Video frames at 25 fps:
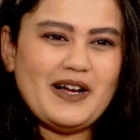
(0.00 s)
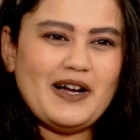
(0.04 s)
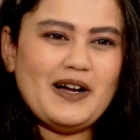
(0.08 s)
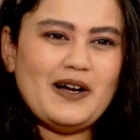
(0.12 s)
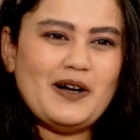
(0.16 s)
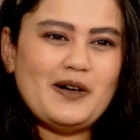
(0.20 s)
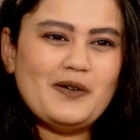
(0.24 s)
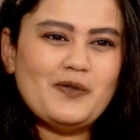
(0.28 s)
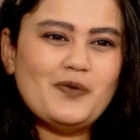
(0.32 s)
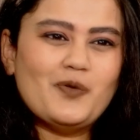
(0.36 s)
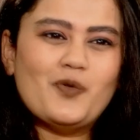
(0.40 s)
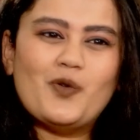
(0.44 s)

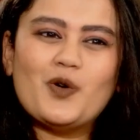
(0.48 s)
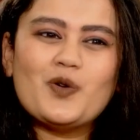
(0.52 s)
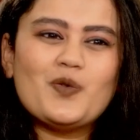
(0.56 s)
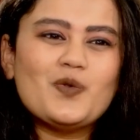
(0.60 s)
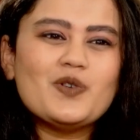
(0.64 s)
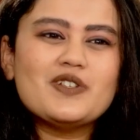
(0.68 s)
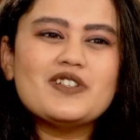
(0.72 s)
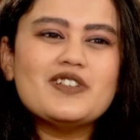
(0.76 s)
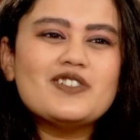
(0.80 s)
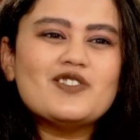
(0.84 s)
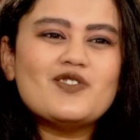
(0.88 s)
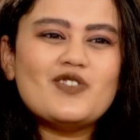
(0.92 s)
What
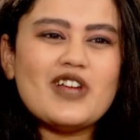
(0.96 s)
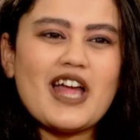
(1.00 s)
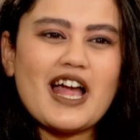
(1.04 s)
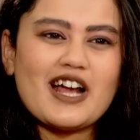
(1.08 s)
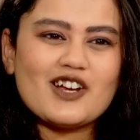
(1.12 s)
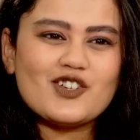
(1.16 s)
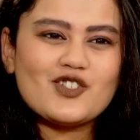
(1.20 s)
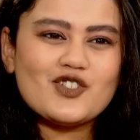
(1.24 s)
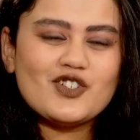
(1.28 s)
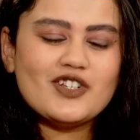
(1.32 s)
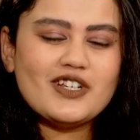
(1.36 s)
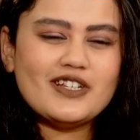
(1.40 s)
was his
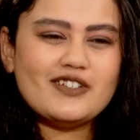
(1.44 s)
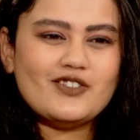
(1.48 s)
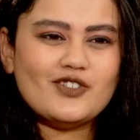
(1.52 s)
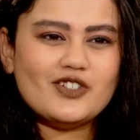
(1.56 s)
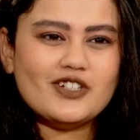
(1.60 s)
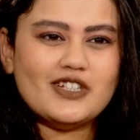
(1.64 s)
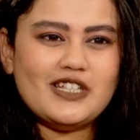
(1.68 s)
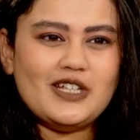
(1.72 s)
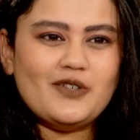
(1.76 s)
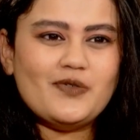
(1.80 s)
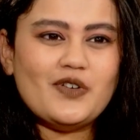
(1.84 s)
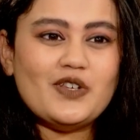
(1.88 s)
reaction
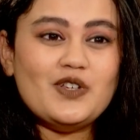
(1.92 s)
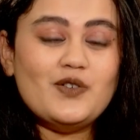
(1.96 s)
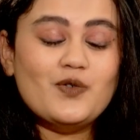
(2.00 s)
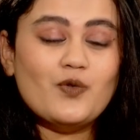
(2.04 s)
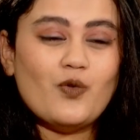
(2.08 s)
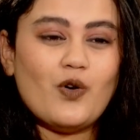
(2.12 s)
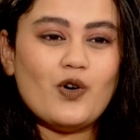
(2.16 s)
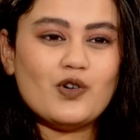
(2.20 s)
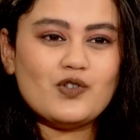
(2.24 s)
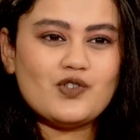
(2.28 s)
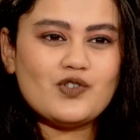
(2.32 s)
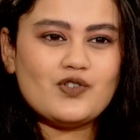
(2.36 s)
really when he
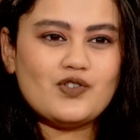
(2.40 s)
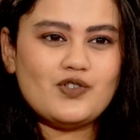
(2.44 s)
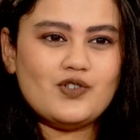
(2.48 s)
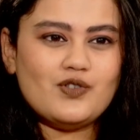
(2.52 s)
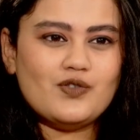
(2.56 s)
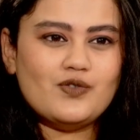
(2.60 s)
watched